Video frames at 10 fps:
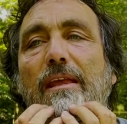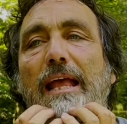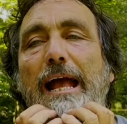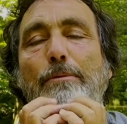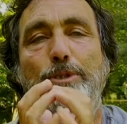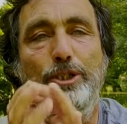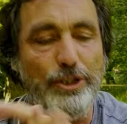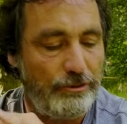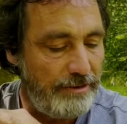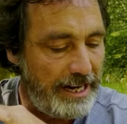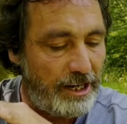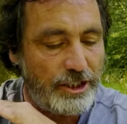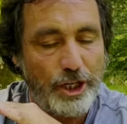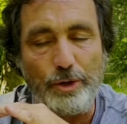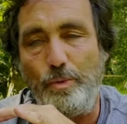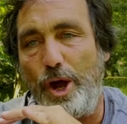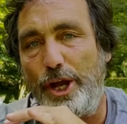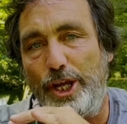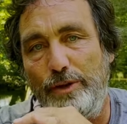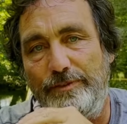helps you to realize the good
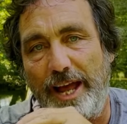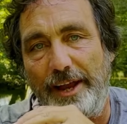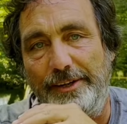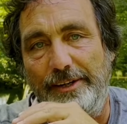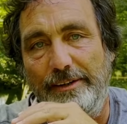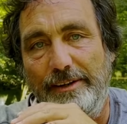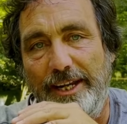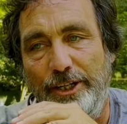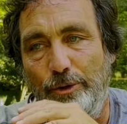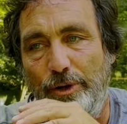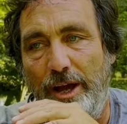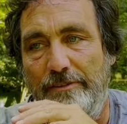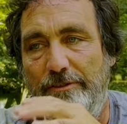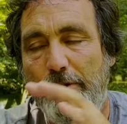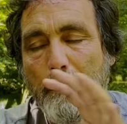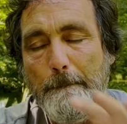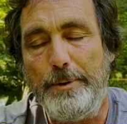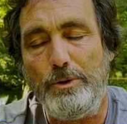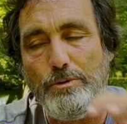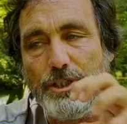work you've done in your life,
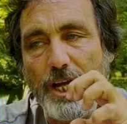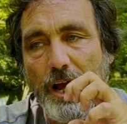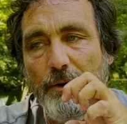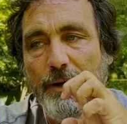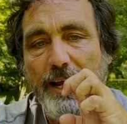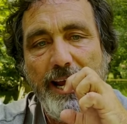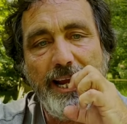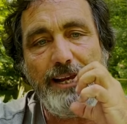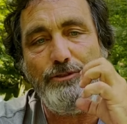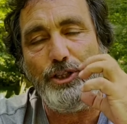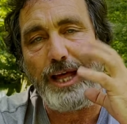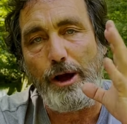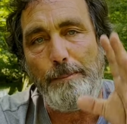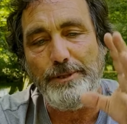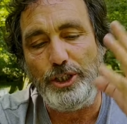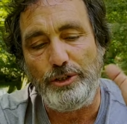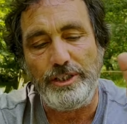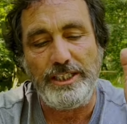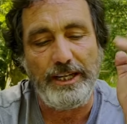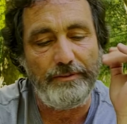but also it gives you that
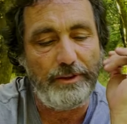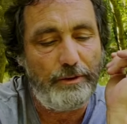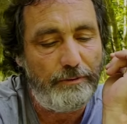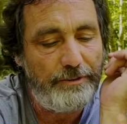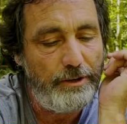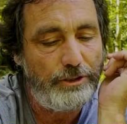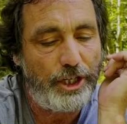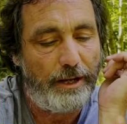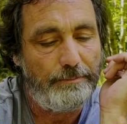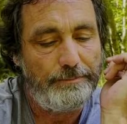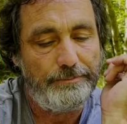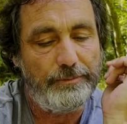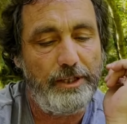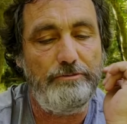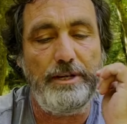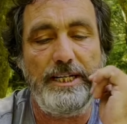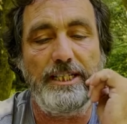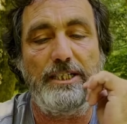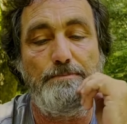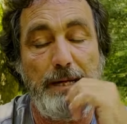opportunity of your future. It really
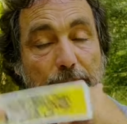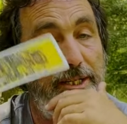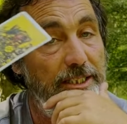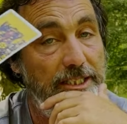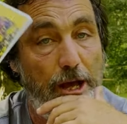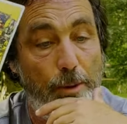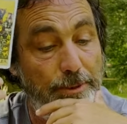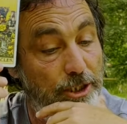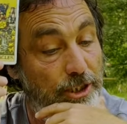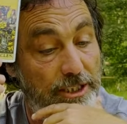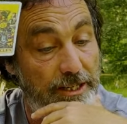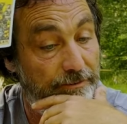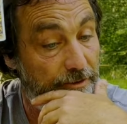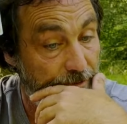does build into that opportunity of your